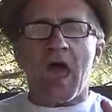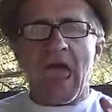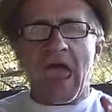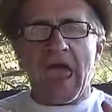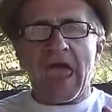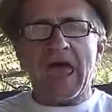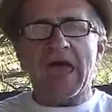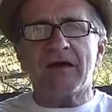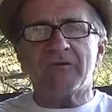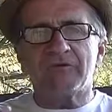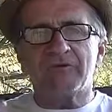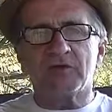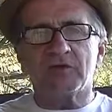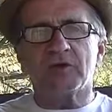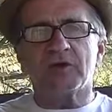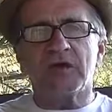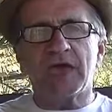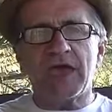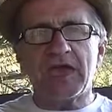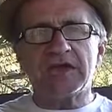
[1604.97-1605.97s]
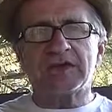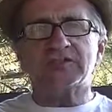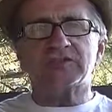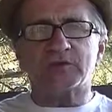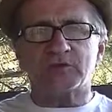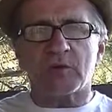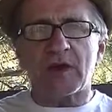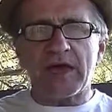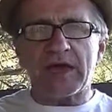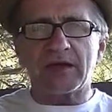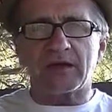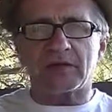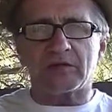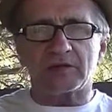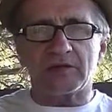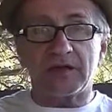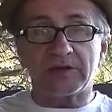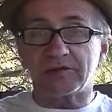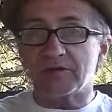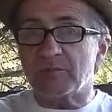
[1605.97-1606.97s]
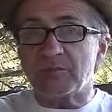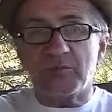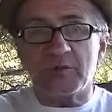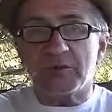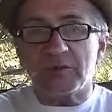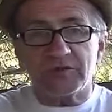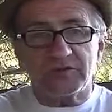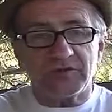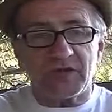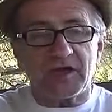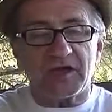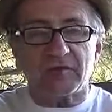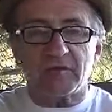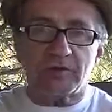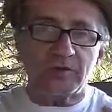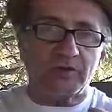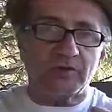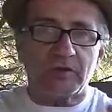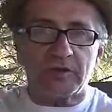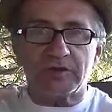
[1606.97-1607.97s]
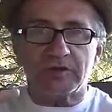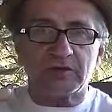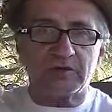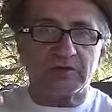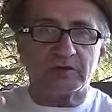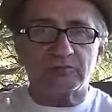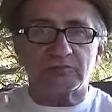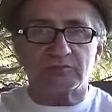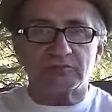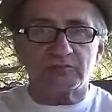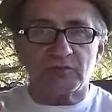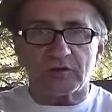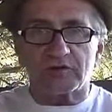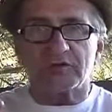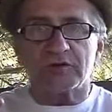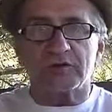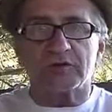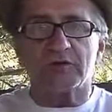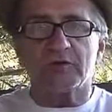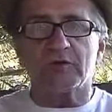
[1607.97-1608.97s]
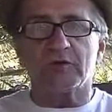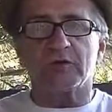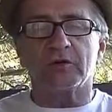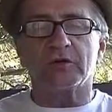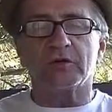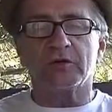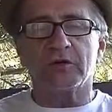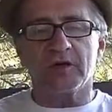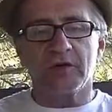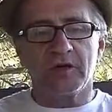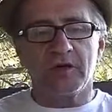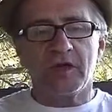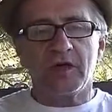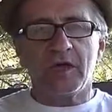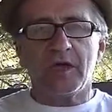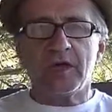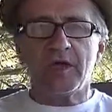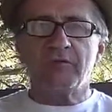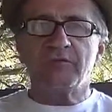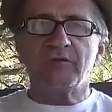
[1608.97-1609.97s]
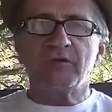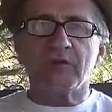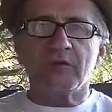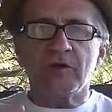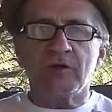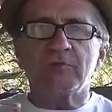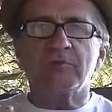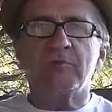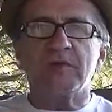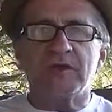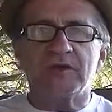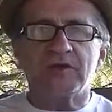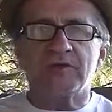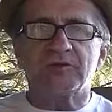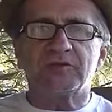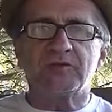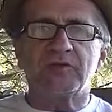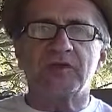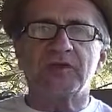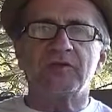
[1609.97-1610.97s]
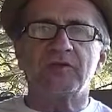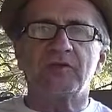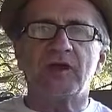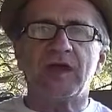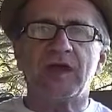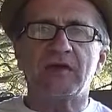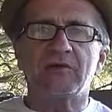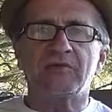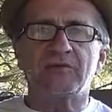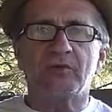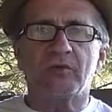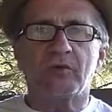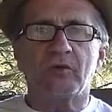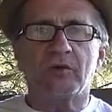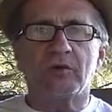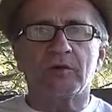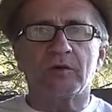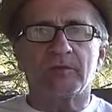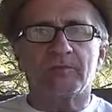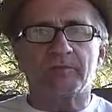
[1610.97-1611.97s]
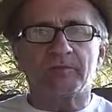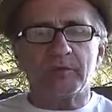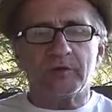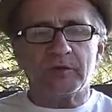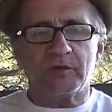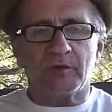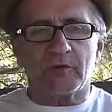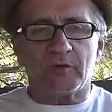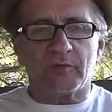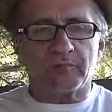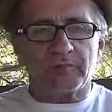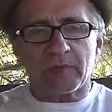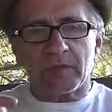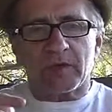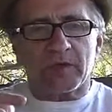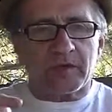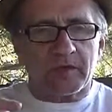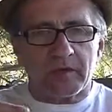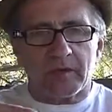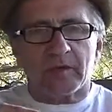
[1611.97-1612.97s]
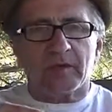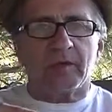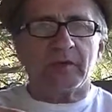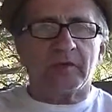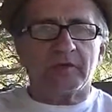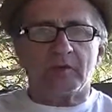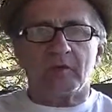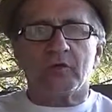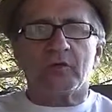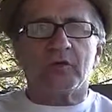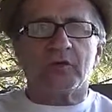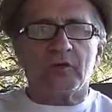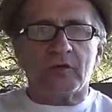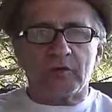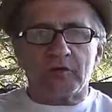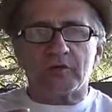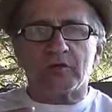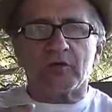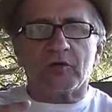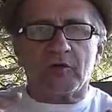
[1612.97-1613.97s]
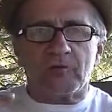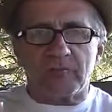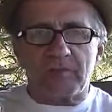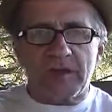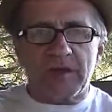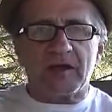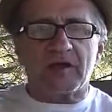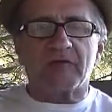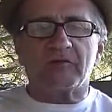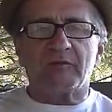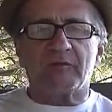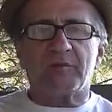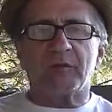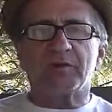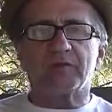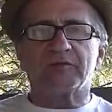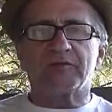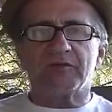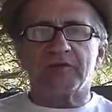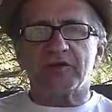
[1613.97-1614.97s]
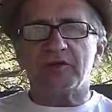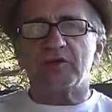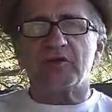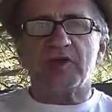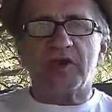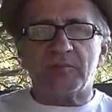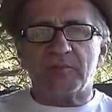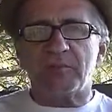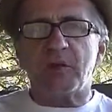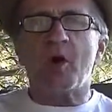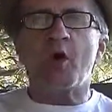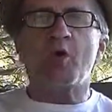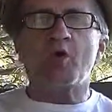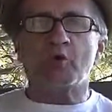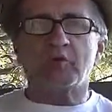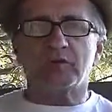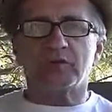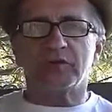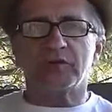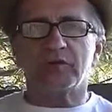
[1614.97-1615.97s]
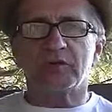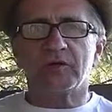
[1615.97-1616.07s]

have your cage rattled at some point in time, you know, like you're trusting in the Lord, if you're in ministry and you have your, you know, you're you're a bear of a person and you get poked,